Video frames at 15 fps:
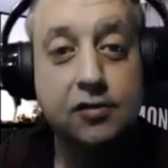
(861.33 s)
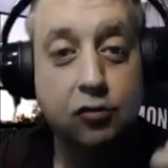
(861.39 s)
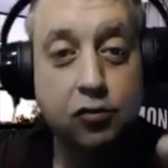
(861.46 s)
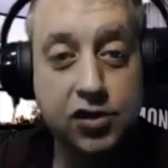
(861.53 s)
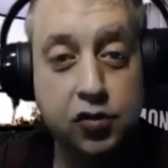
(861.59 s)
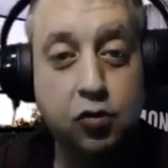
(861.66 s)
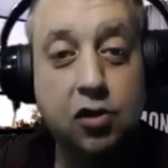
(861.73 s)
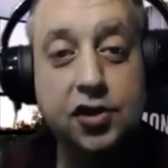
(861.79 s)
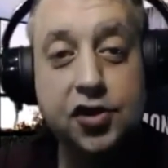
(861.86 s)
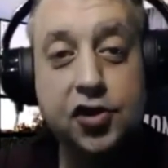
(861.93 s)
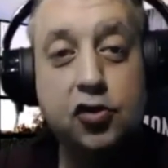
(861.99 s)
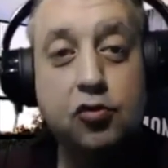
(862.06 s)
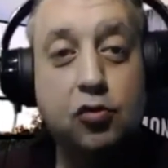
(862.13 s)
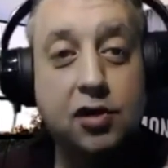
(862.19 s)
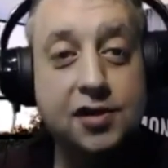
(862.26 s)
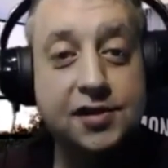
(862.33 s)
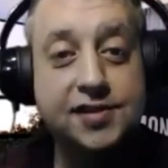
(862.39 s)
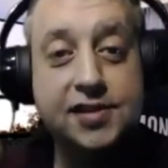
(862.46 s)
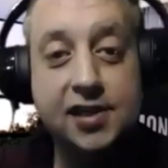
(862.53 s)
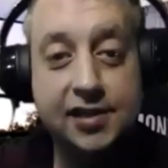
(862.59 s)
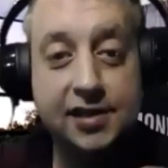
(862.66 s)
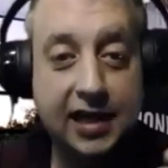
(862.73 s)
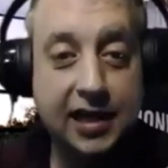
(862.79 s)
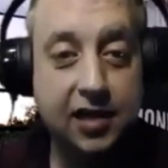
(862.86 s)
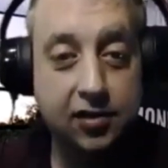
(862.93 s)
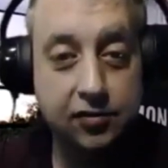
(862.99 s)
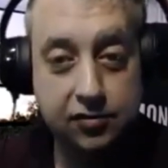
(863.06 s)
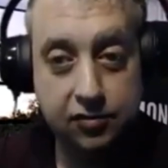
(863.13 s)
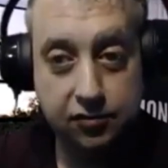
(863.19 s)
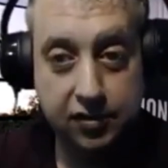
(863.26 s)
which one you want to send out,
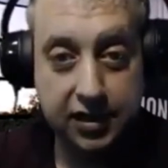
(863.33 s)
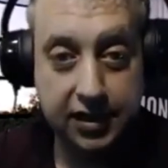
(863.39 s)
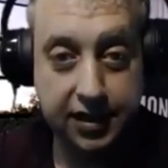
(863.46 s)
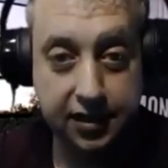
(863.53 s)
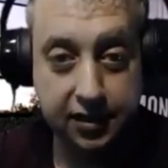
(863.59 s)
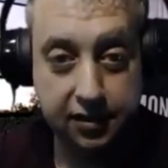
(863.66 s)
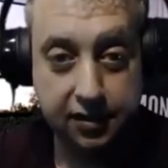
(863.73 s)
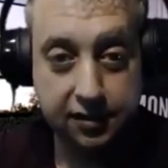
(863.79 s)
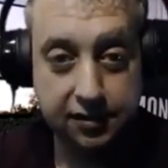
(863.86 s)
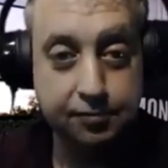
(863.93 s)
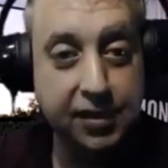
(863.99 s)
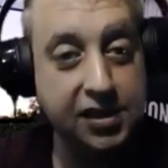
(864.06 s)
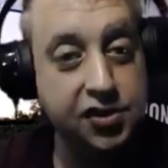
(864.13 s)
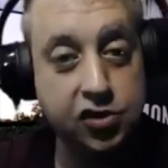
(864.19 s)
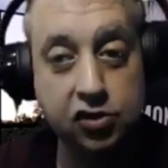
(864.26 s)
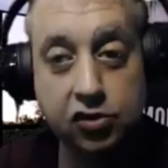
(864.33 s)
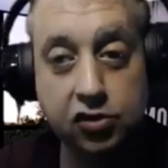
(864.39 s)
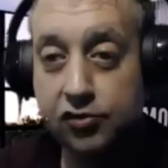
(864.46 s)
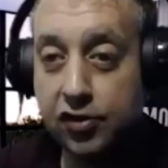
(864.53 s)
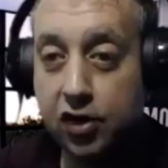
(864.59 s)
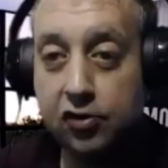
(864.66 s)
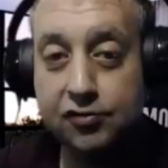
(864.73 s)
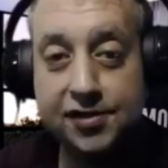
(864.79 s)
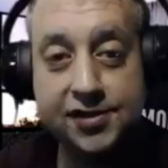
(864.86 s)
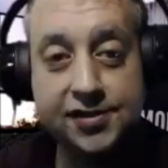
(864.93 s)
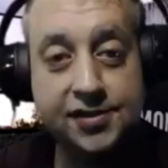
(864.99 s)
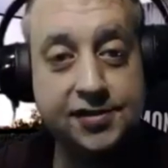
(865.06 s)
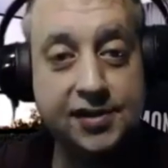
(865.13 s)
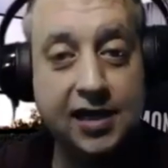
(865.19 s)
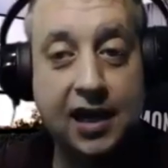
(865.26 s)
okay? Make sure, though, this
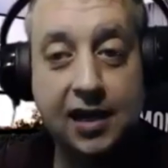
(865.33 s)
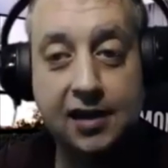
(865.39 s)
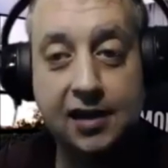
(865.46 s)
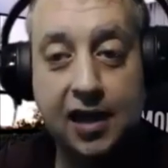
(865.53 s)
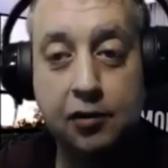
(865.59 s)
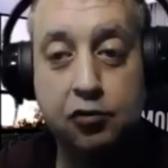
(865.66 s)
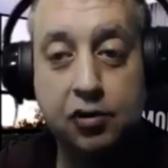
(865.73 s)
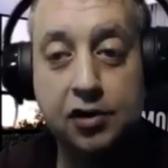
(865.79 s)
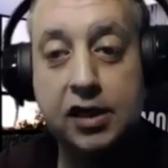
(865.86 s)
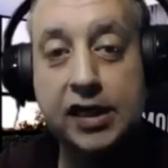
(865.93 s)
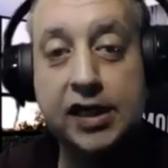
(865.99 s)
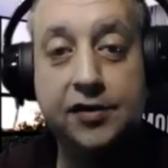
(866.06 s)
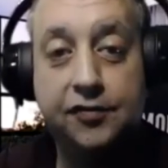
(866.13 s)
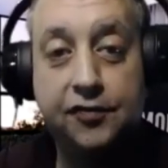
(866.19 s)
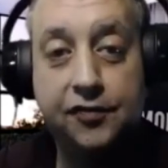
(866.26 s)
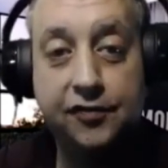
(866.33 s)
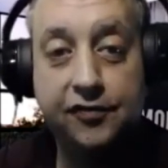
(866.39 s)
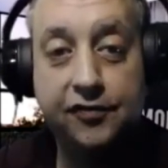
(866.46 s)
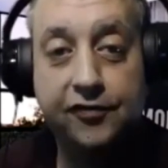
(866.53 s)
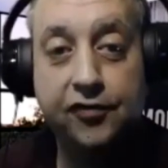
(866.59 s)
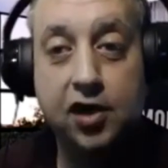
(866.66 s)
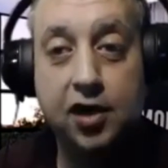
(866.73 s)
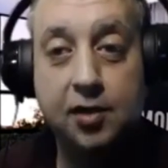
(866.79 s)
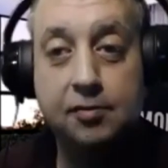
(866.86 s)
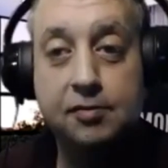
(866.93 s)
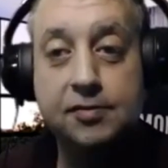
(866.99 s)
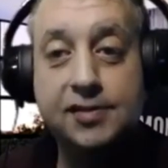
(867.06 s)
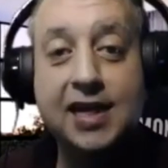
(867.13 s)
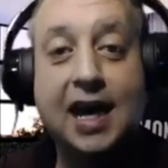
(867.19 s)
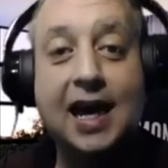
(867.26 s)
is not a relief
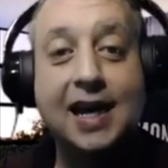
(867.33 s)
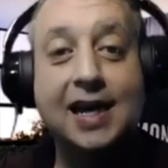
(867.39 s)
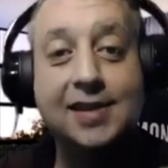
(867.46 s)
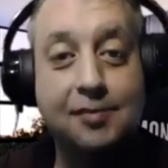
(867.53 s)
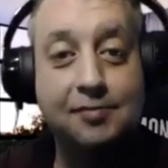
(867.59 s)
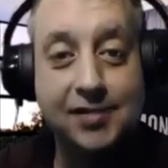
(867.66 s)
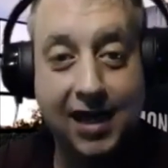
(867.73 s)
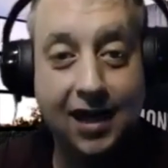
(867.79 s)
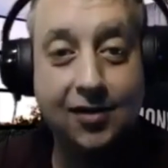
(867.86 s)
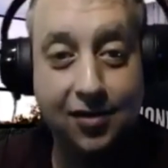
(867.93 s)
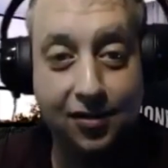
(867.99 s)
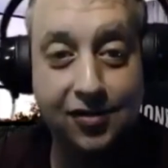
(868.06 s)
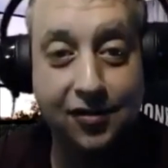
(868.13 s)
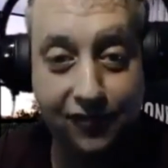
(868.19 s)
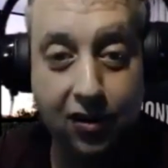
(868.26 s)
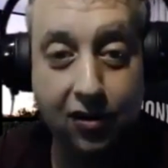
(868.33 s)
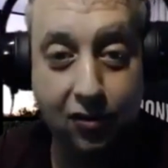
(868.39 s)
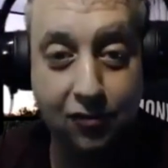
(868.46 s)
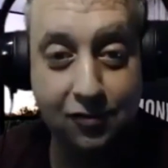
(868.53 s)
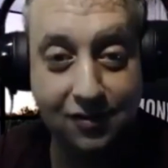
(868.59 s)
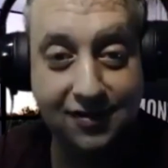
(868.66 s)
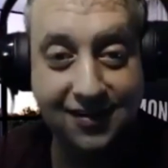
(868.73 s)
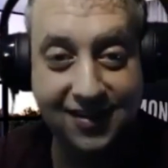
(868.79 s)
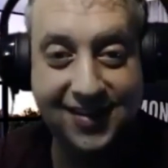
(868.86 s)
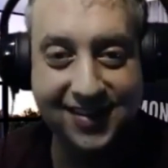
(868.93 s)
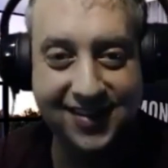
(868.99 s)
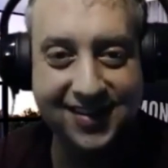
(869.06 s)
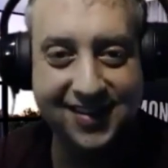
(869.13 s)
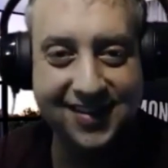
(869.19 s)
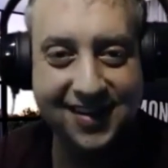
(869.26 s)
from tying them down on the phone,
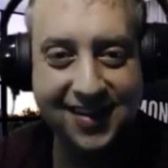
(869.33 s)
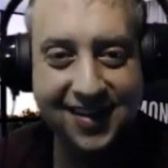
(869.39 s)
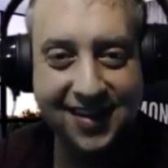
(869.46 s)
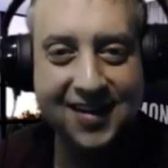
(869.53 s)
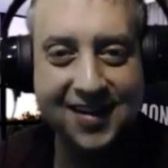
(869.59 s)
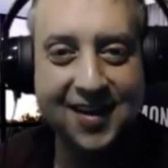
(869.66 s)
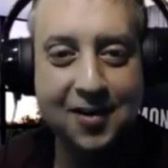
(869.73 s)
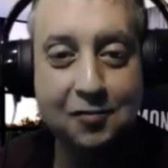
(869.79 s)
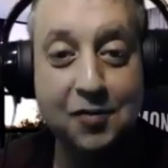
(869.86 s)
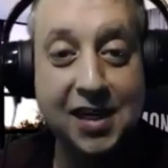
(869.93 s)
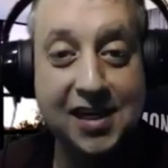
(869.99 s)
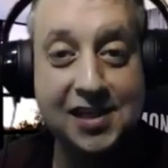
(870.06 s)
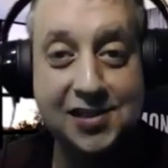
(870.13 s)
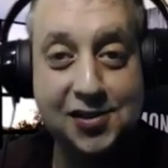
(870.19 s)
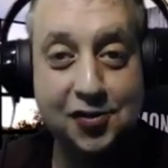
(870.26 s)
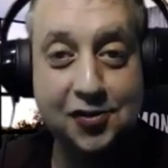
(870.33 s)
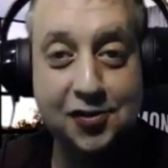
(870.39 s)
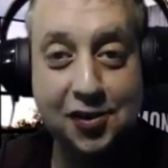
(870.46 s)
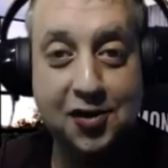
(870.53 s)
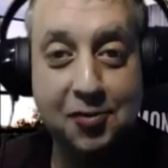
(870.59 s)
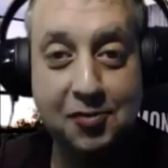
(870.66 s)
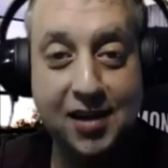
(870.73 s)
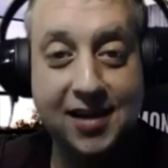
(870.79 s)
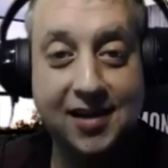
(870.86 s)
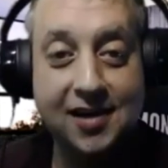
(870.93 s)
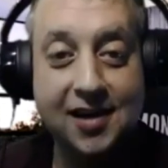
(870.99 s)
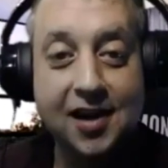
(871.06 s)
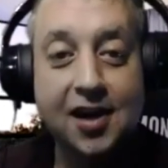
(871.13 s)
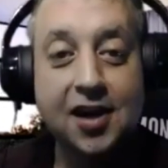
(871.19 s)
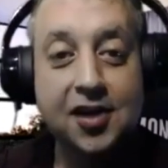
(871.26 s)
making sure they're committed.
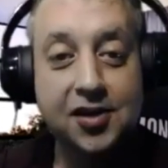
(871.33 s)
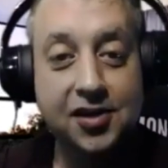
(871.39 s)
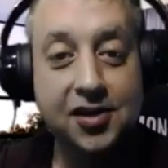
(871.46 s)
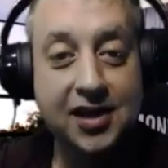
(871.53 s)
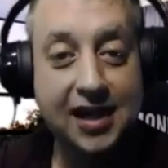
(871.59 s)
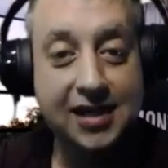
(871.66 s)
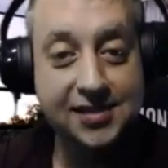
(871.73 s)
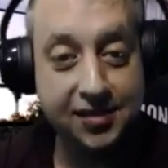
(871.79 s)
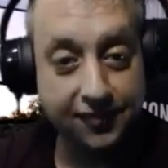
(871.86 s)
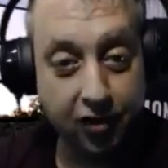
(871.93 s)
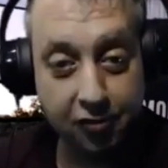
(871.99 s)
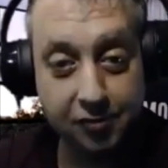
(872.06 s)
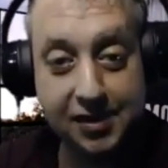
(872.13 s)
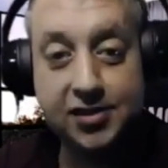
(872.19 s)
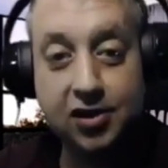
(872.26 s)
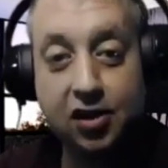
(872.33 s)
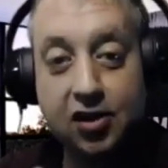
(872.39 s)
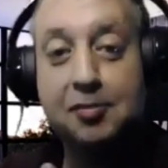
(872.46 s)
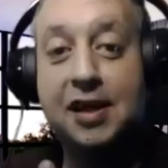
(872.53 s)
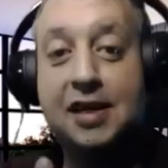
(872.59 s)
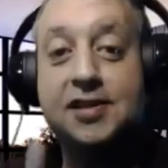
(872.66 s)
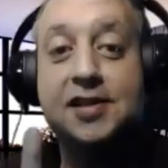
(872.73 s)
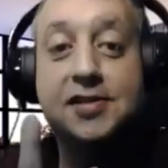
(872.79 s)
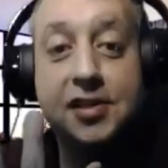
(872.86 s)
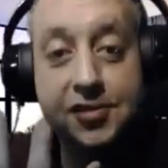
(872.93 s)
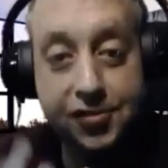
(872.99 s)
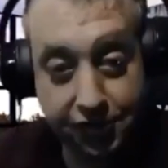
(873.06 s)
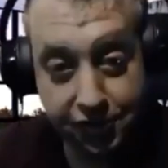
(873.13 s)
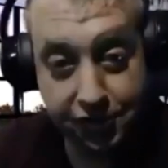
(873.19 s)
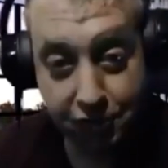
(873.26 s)
You guys have heard me talk about this,
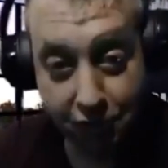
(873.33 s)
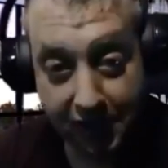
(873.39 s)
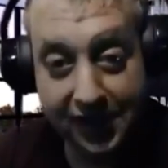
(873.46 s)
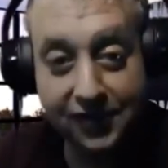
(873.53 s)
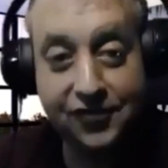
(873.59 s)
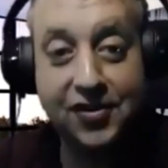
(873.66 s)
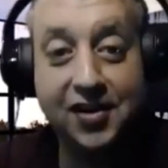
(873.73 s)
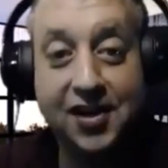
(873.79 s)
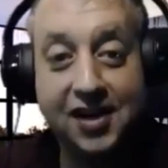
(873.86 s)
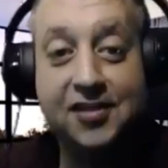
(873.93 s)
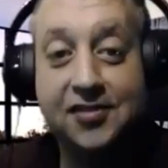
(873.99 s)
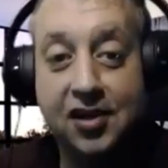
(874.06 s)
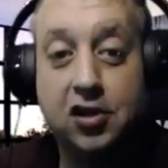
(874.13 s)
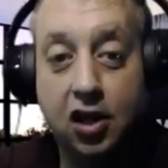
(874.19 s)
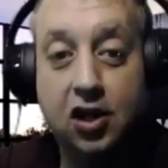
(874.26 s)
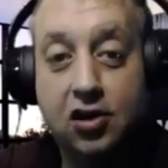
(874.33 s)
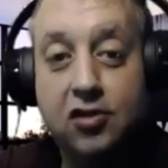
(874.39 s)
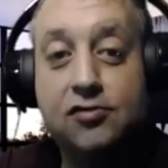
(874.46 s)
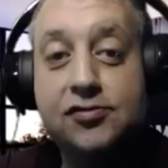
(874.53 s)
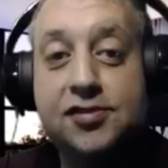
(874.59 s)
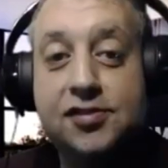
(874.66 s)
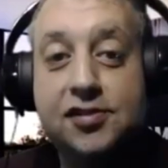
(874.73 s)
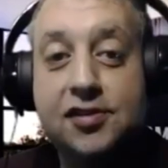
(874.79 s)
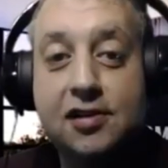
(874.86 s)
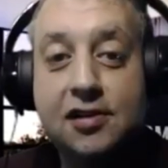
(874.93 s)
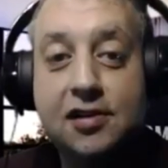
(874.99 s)
strengthening the close,